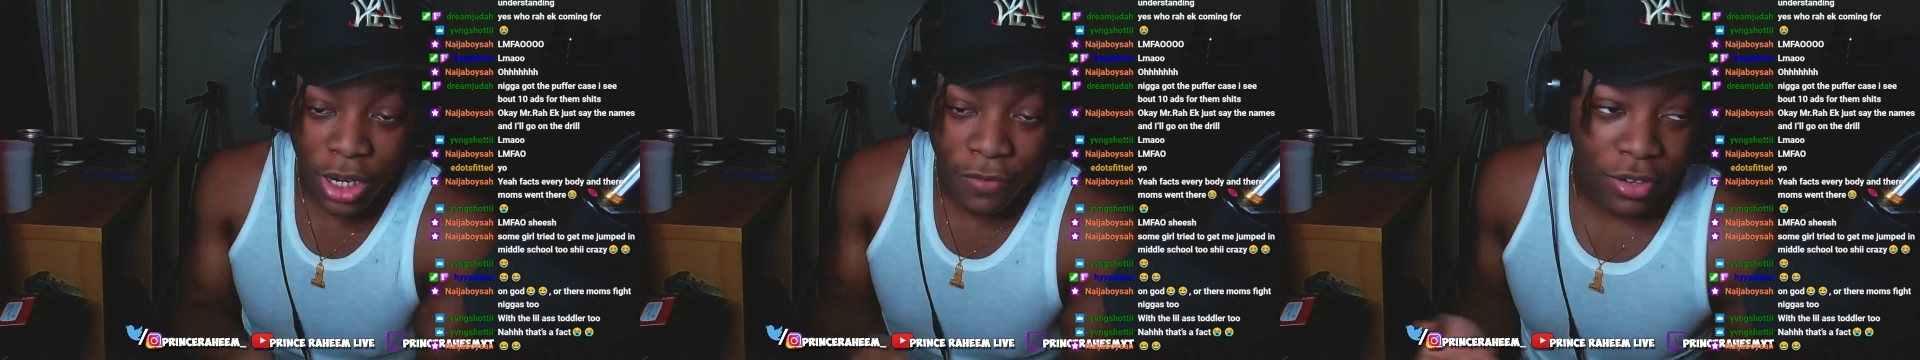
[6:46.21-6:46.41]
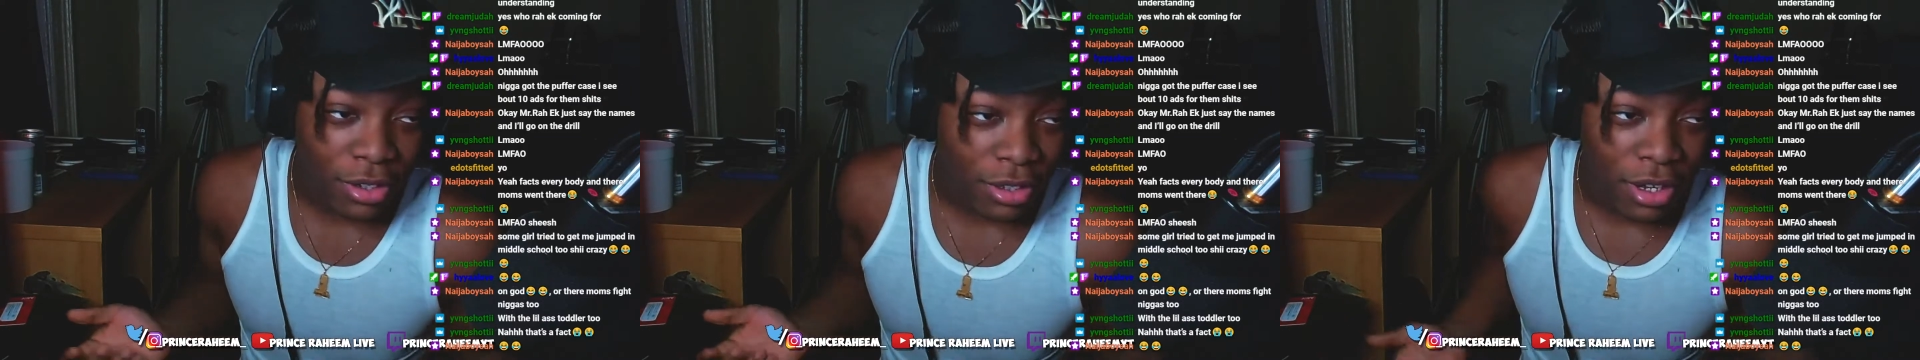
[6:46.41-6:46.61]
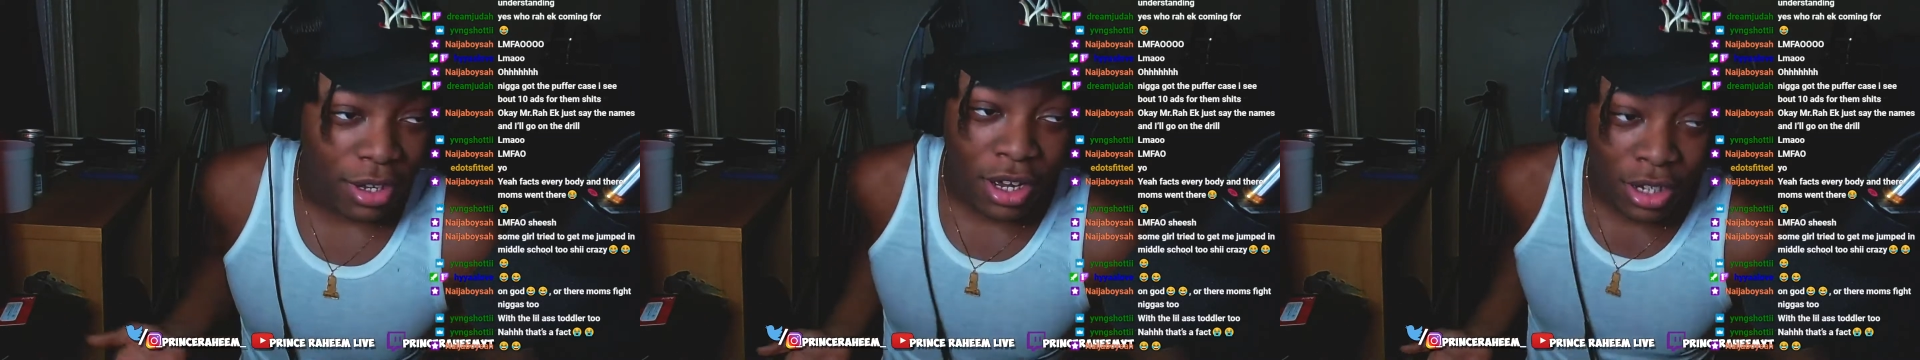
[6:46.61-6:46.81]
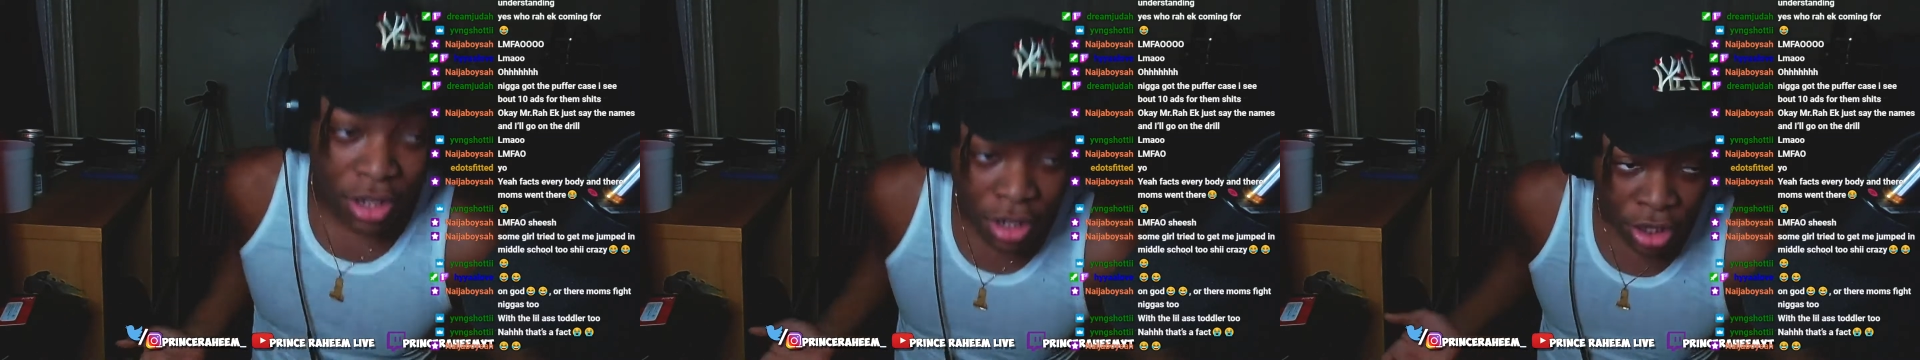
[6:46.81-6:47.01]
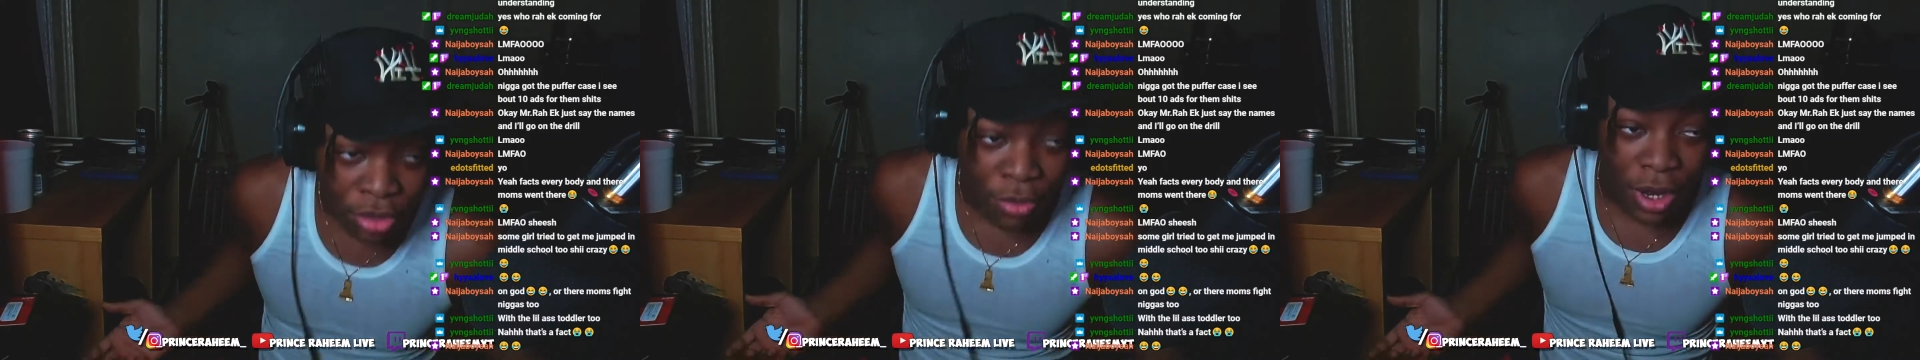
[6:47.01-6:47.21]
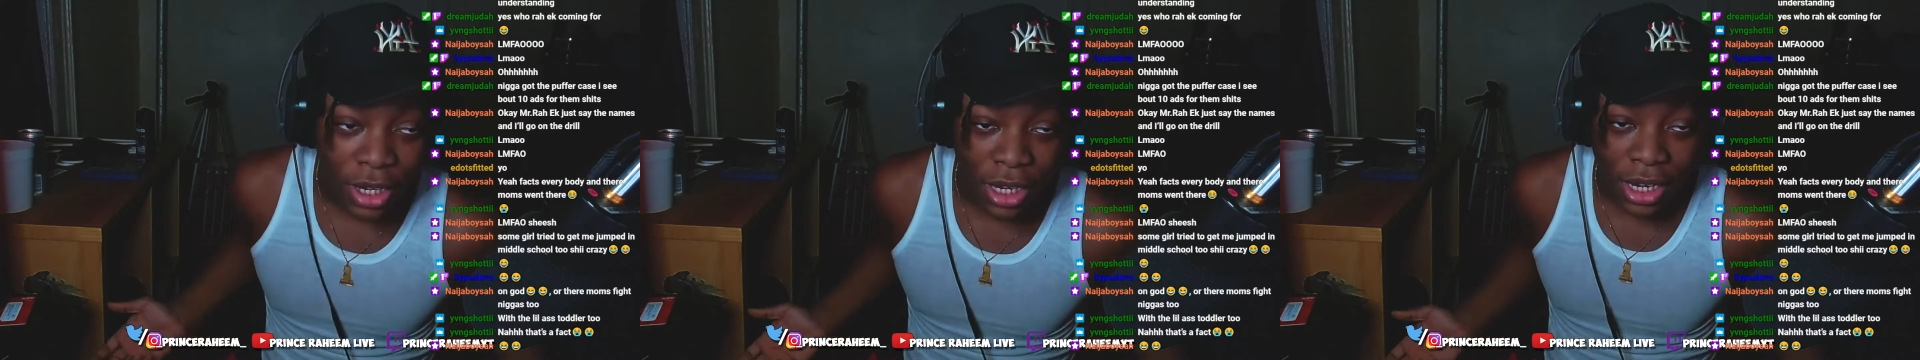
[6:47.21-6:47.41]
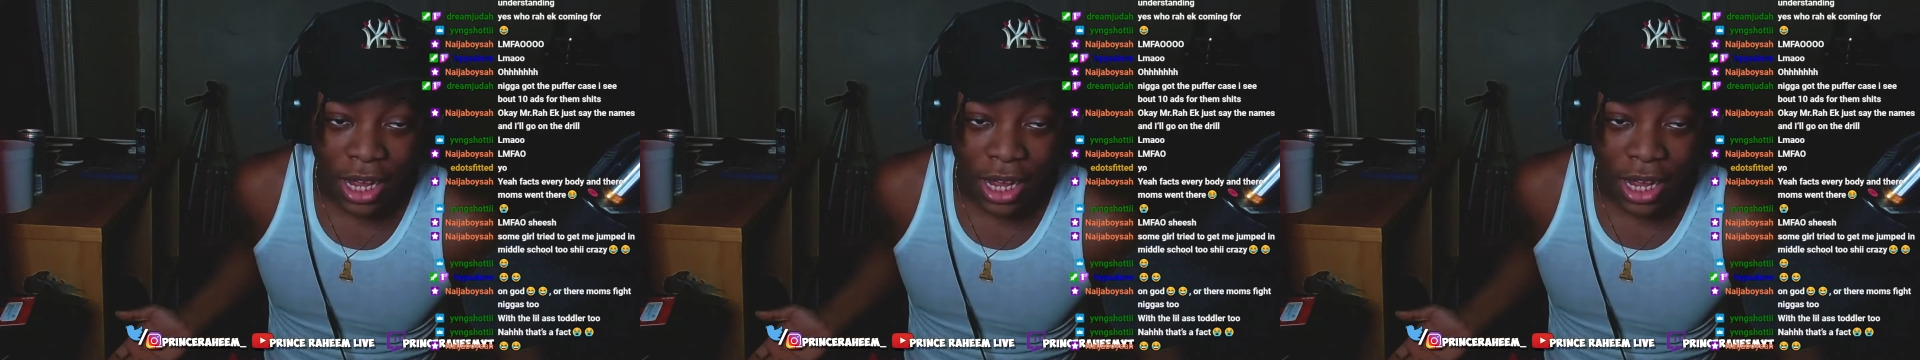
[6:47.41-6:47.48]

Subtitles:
versus 120.